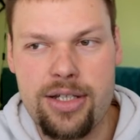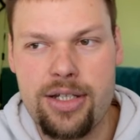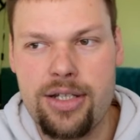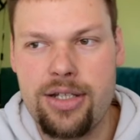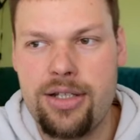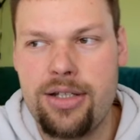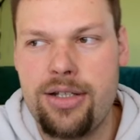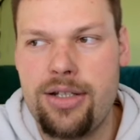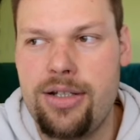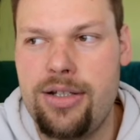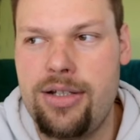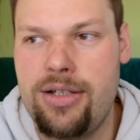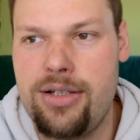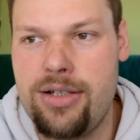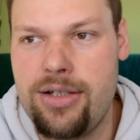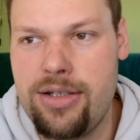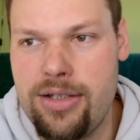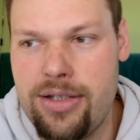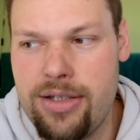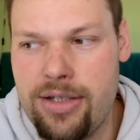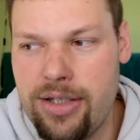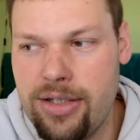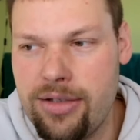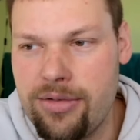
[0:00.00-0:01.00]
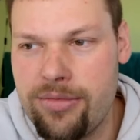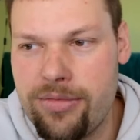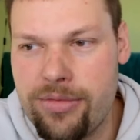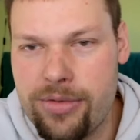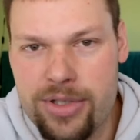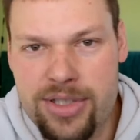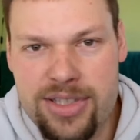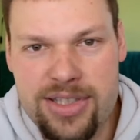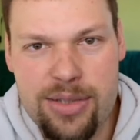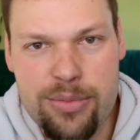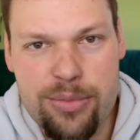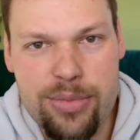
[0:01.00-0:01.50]
for
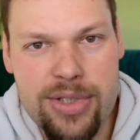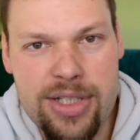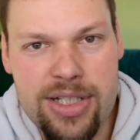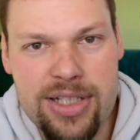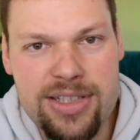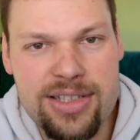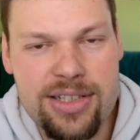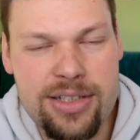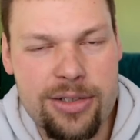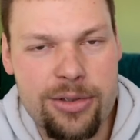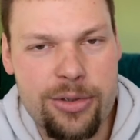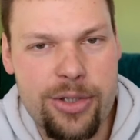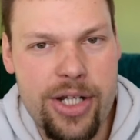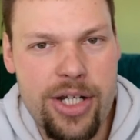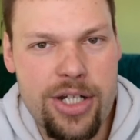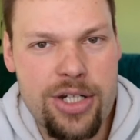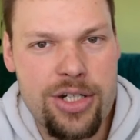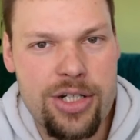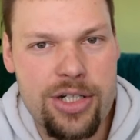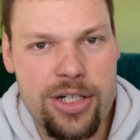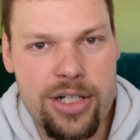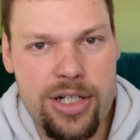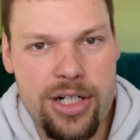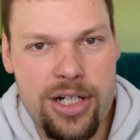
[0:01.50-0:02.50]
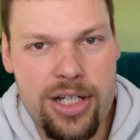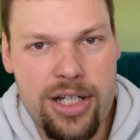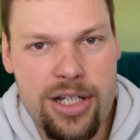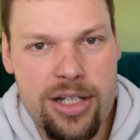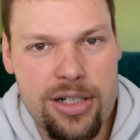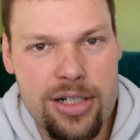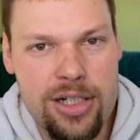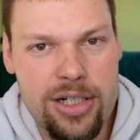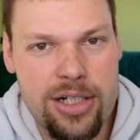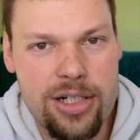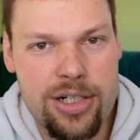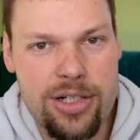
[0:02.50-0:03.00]
example, acceleration in a
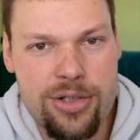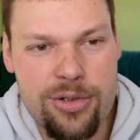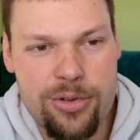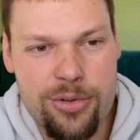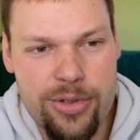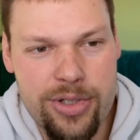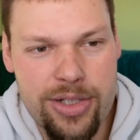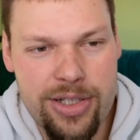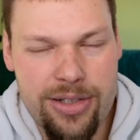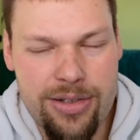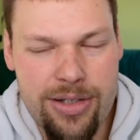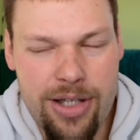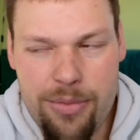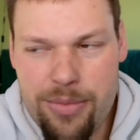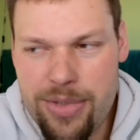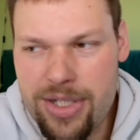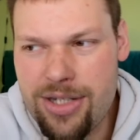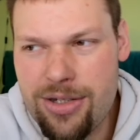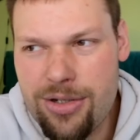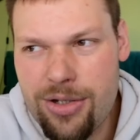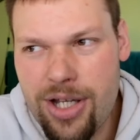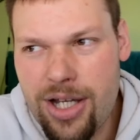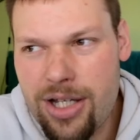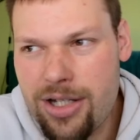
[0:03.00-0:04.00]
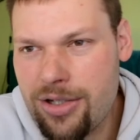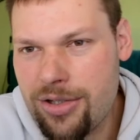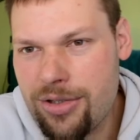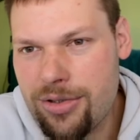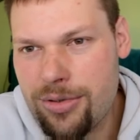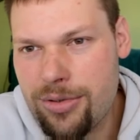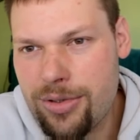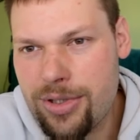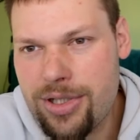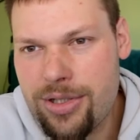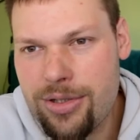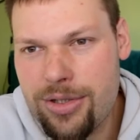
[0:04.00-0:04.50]
car are doing. I mean, you got to do
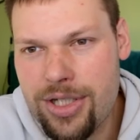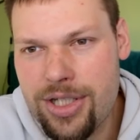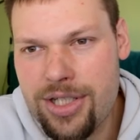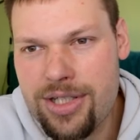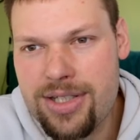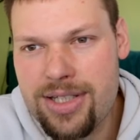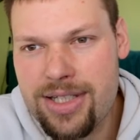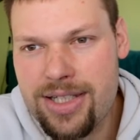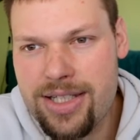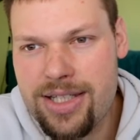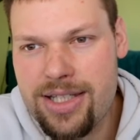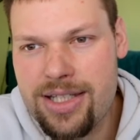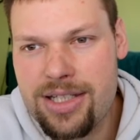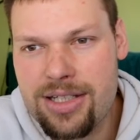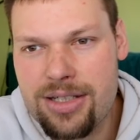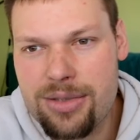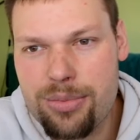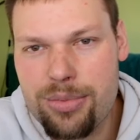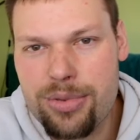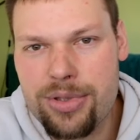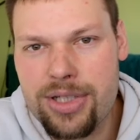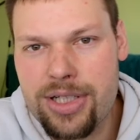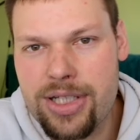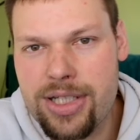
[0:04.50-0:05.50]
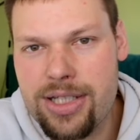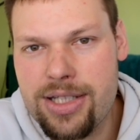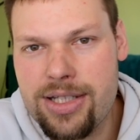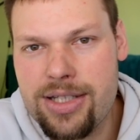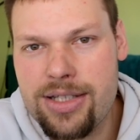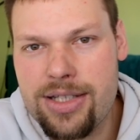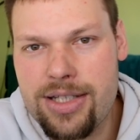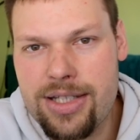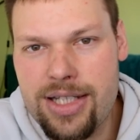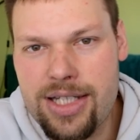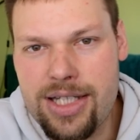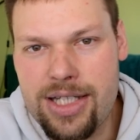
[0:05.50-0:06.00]
it. You need to interpolate
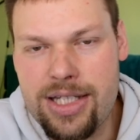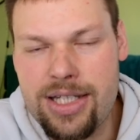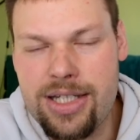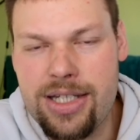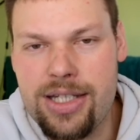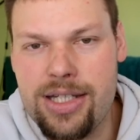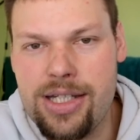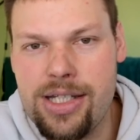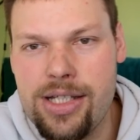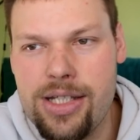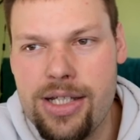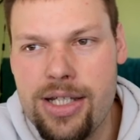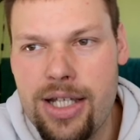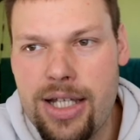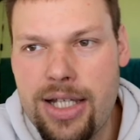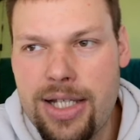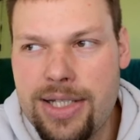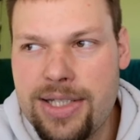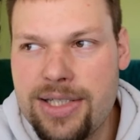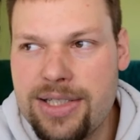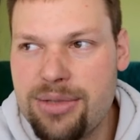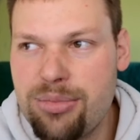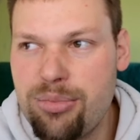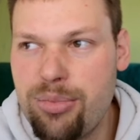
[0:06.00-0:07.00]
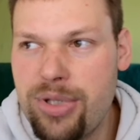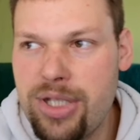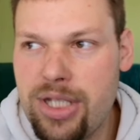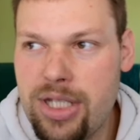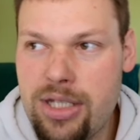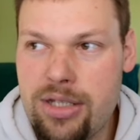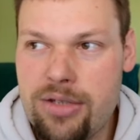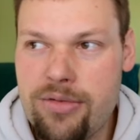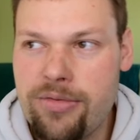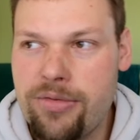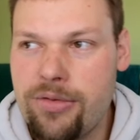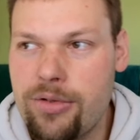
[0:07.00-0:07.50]
the
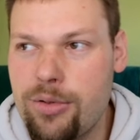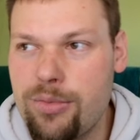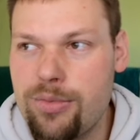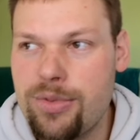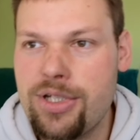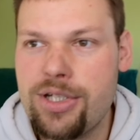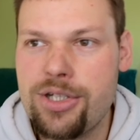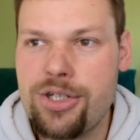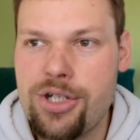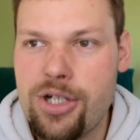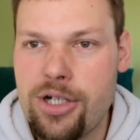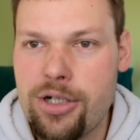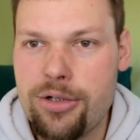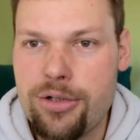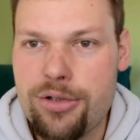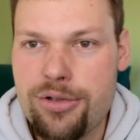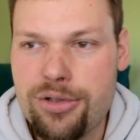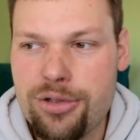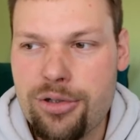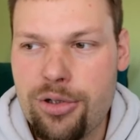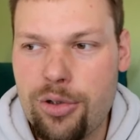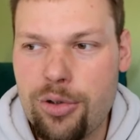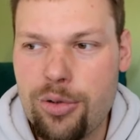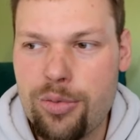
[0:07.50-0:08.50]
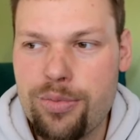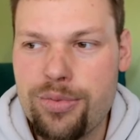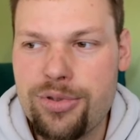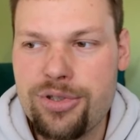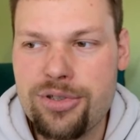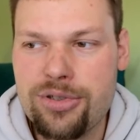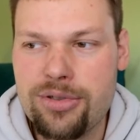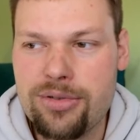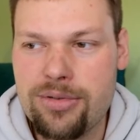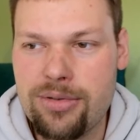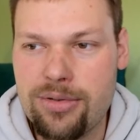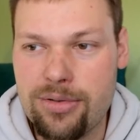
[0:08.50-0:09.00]
speed from the gyroscopes,
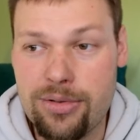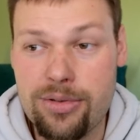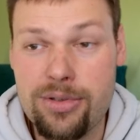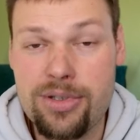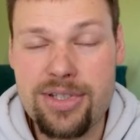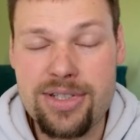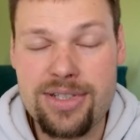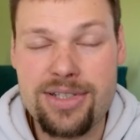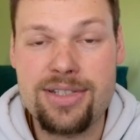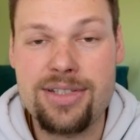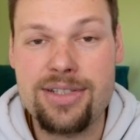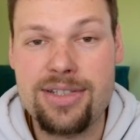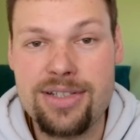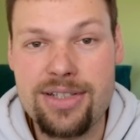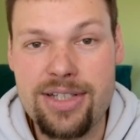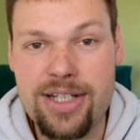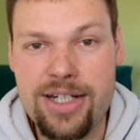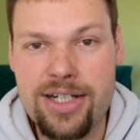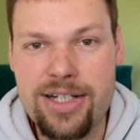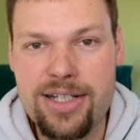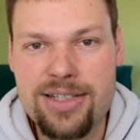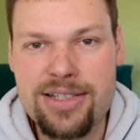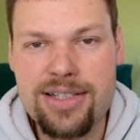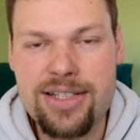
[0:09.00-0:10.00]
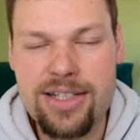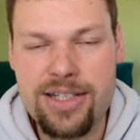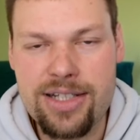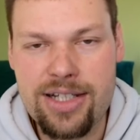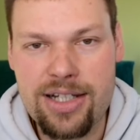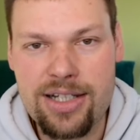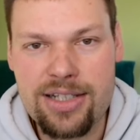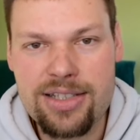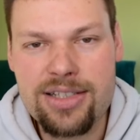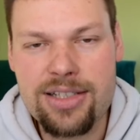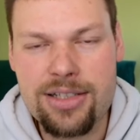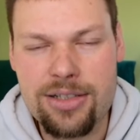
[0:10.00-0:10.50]
or that is the
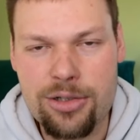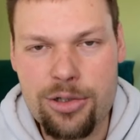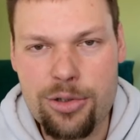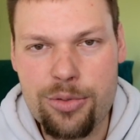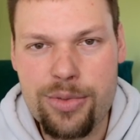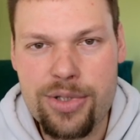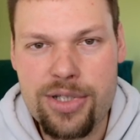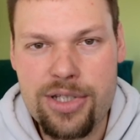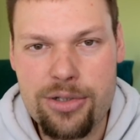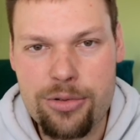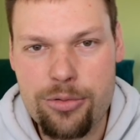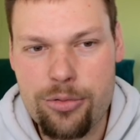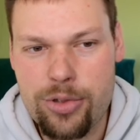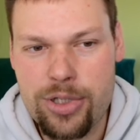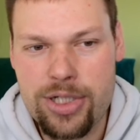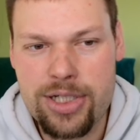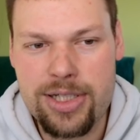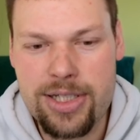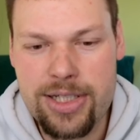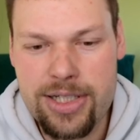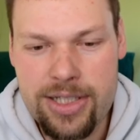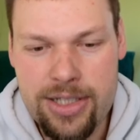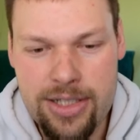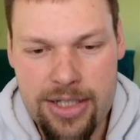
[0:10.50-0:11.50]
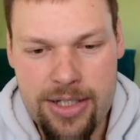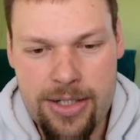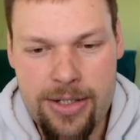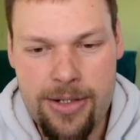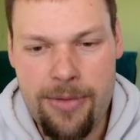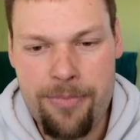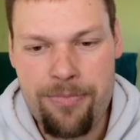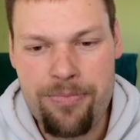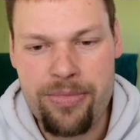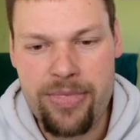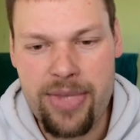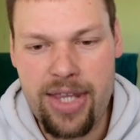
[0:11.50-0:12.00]
accelerometer really,
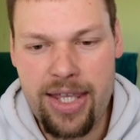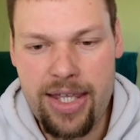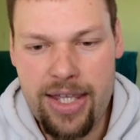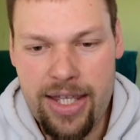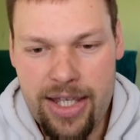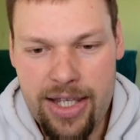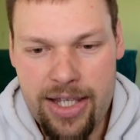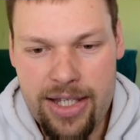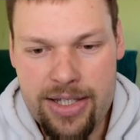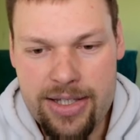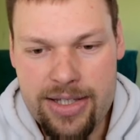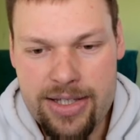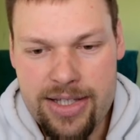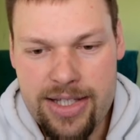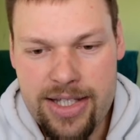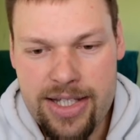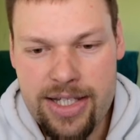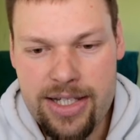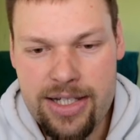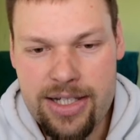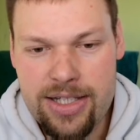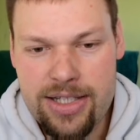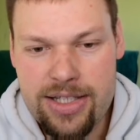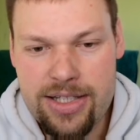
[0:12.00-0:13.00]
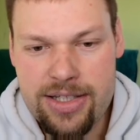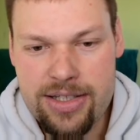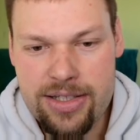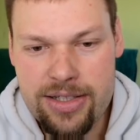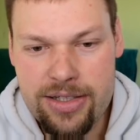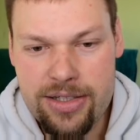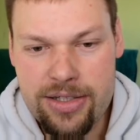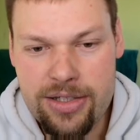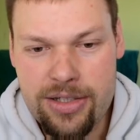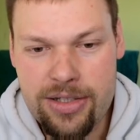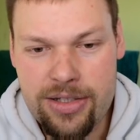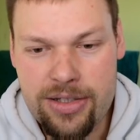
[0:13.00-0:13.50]
and then to